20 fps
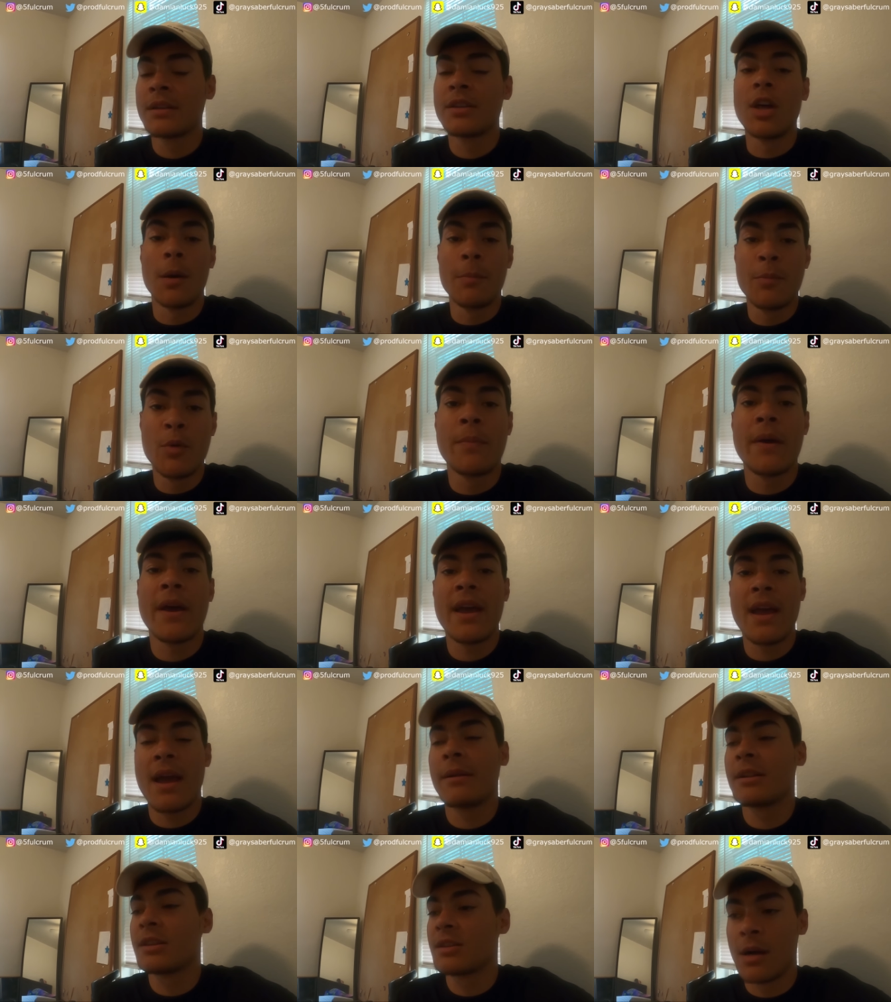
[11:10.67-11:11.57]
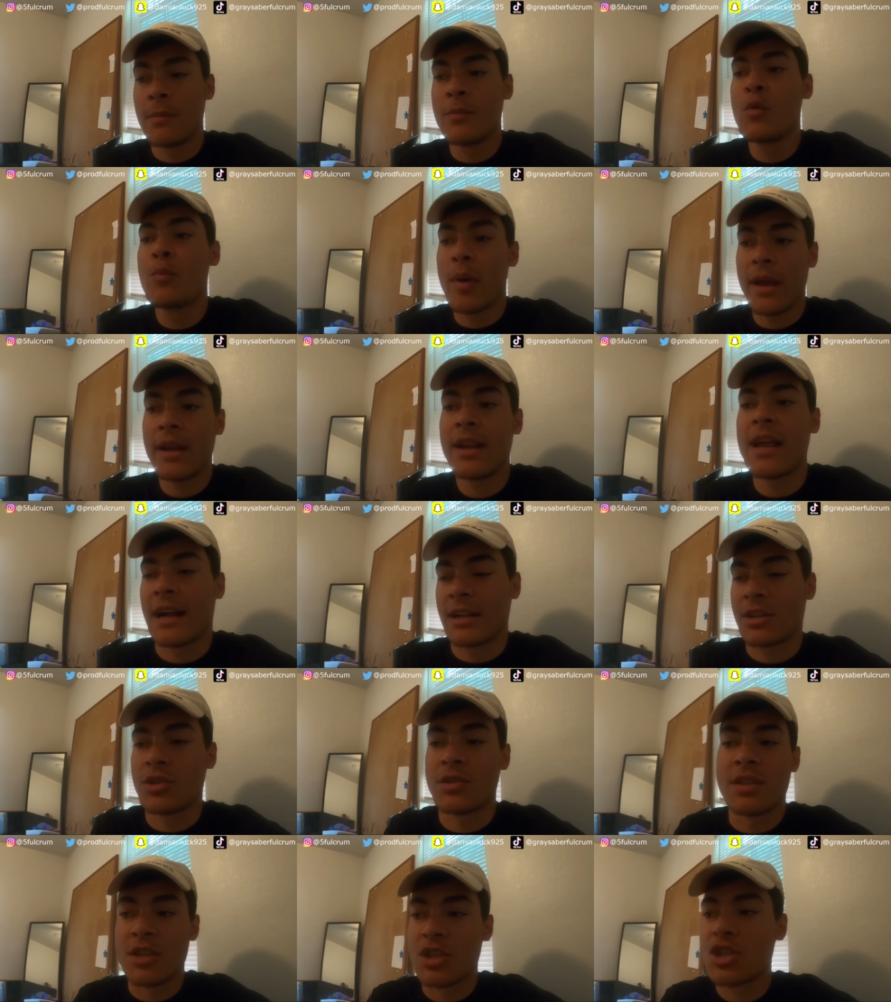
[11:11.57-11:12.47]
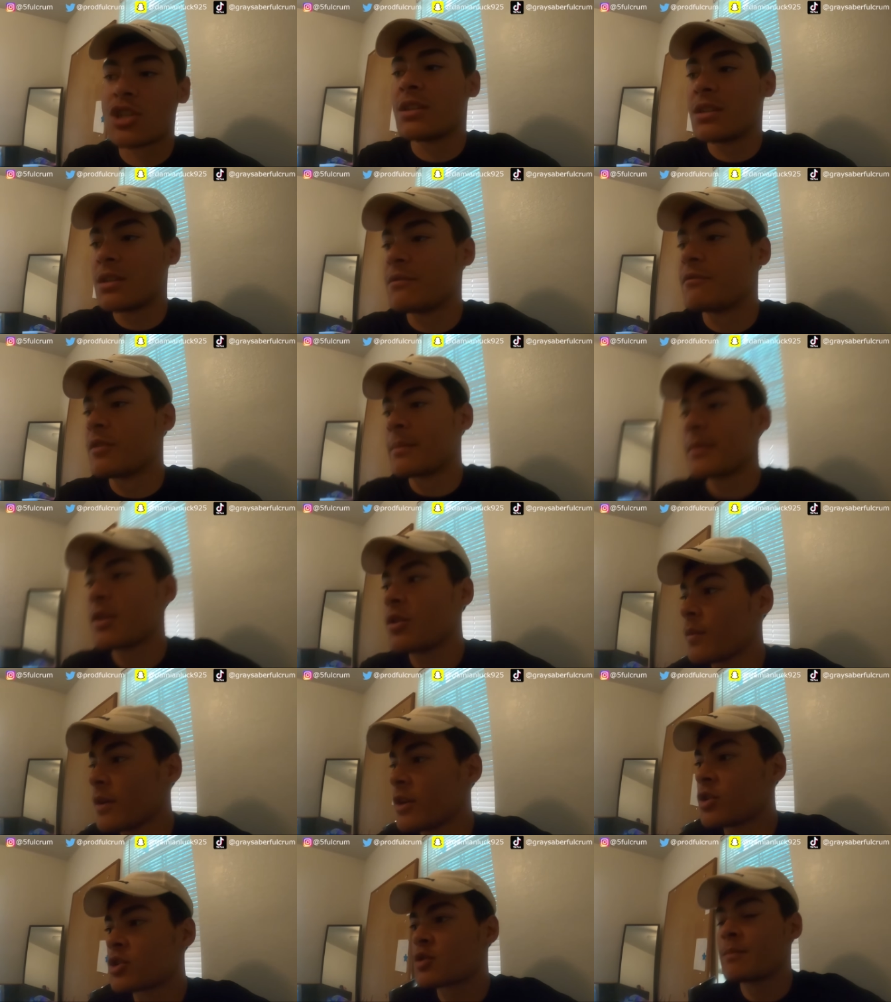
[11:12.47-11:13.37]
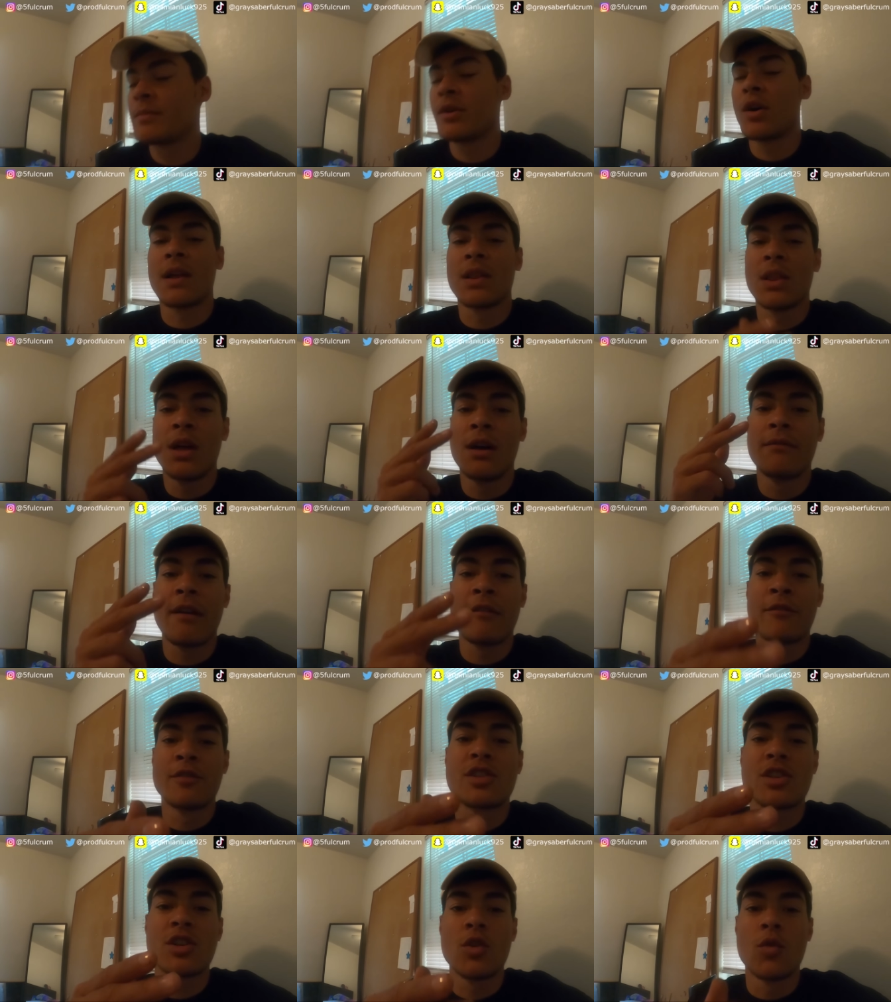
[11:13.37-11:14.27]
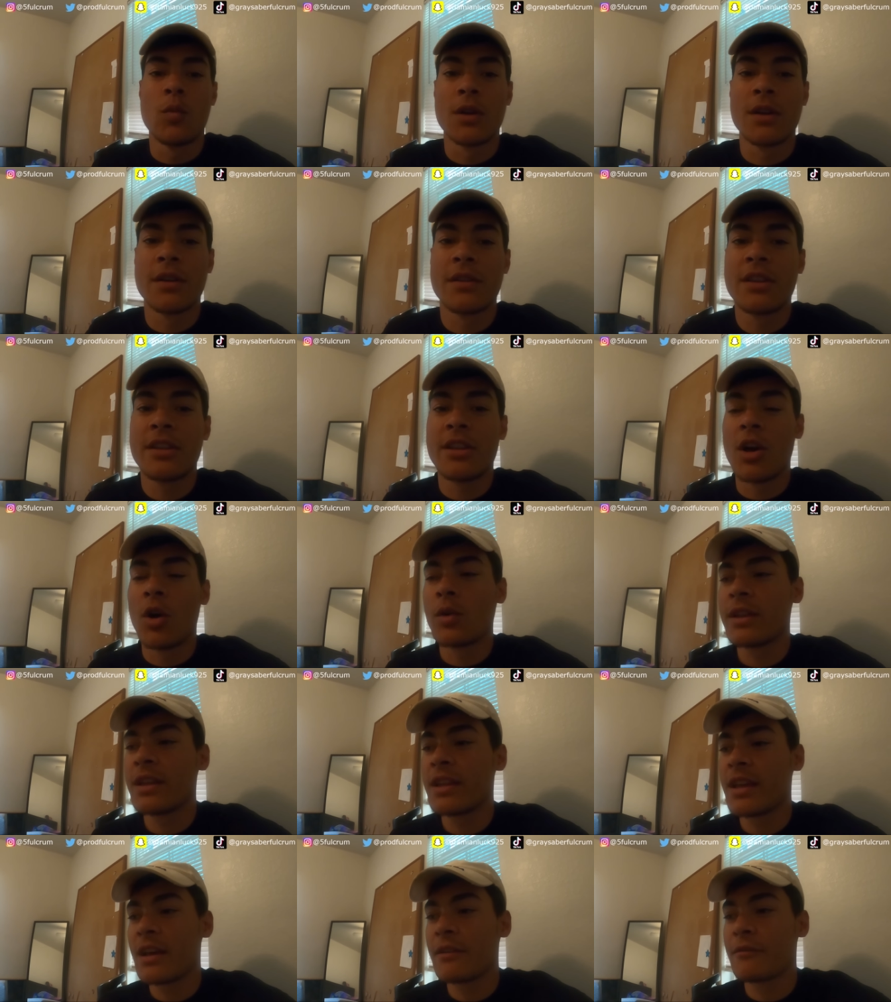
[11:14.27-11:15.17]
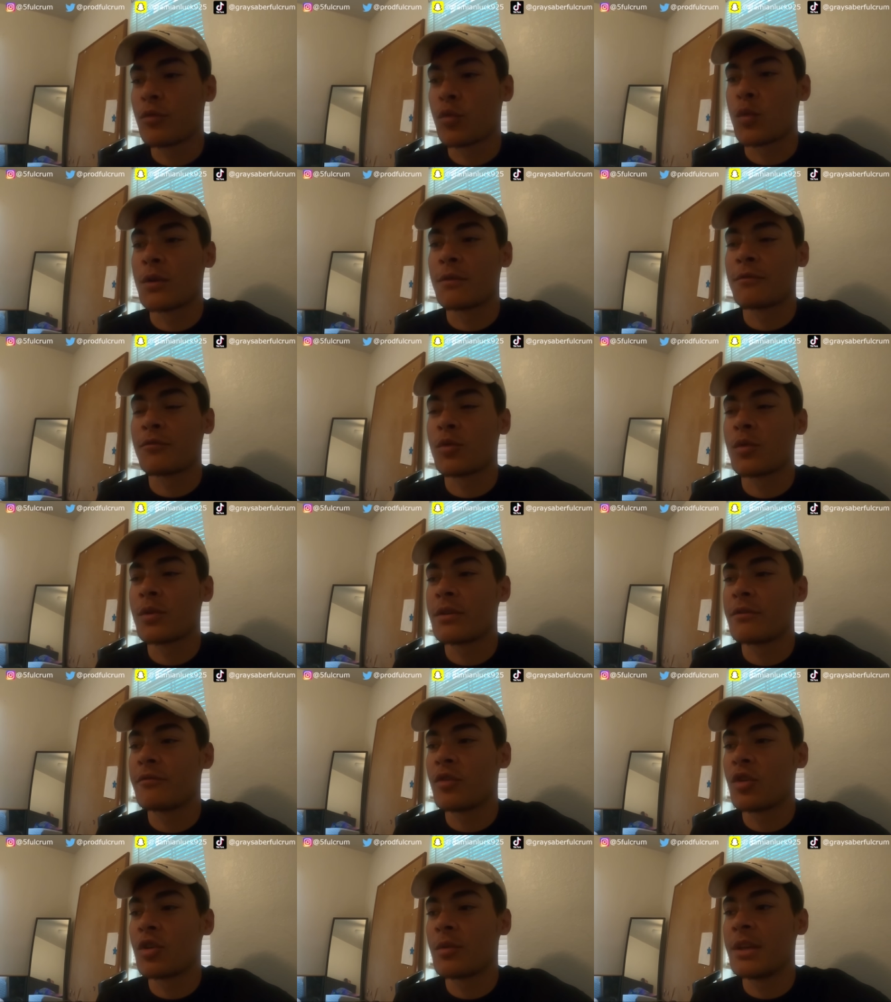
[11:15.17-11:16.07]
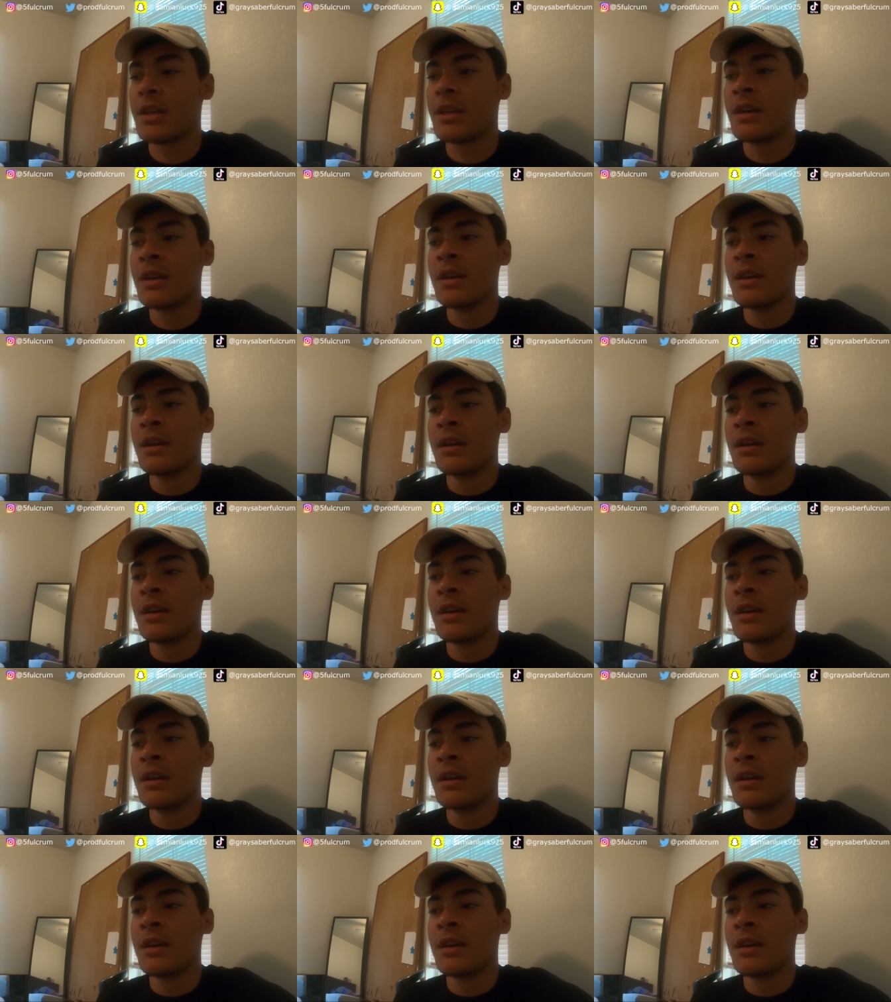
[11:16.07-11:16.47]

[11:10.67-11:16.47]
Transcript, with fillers: W paid, W paid actors and shit, you feel me? Real spill. I love every single one of the Yodie gang for real, for real, you feel me?